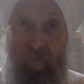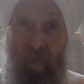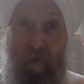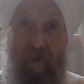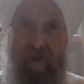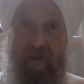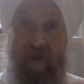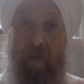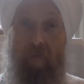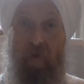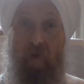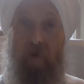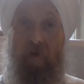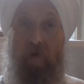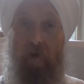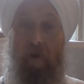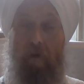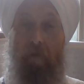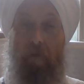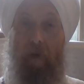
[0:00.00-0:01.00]
It seems to
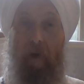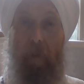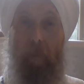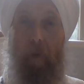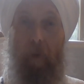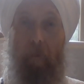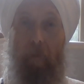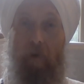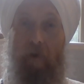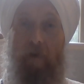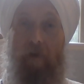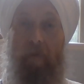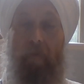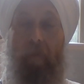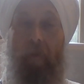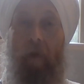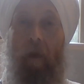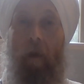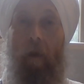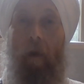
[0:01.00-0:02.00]
serve their purpose.
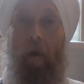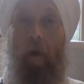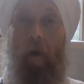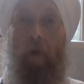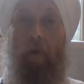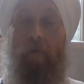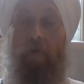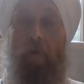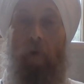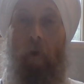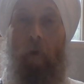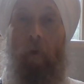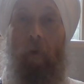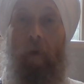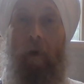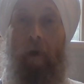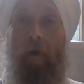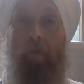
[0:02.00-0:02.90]
So